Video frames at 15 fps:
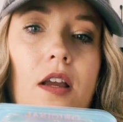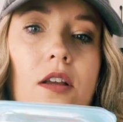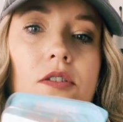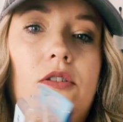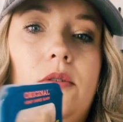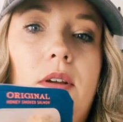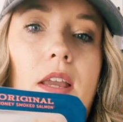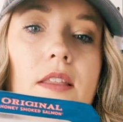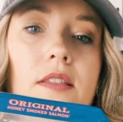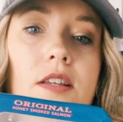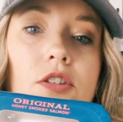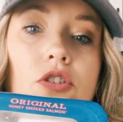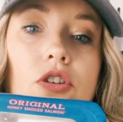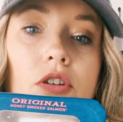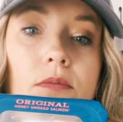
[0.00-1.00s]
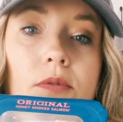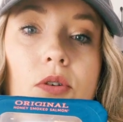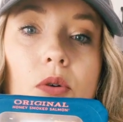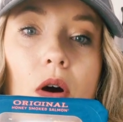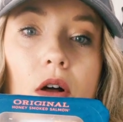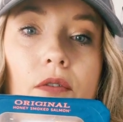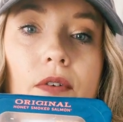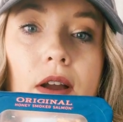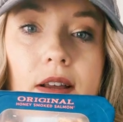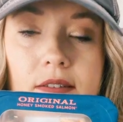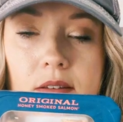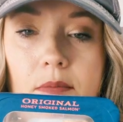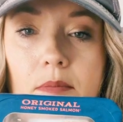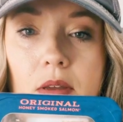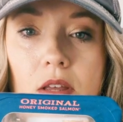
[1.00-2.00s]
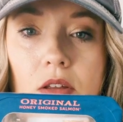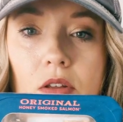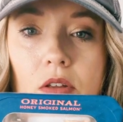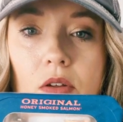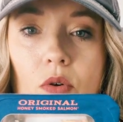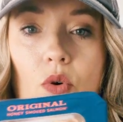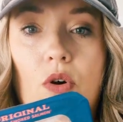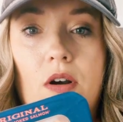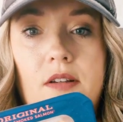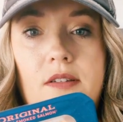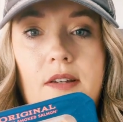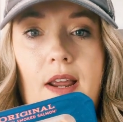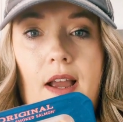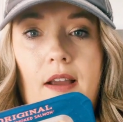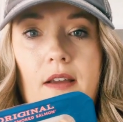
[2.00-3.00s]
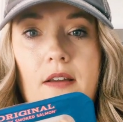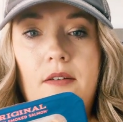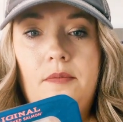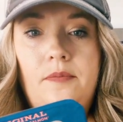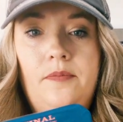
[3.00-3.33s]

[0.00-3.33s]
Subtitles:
So again, this could qualify as a meal or a snack,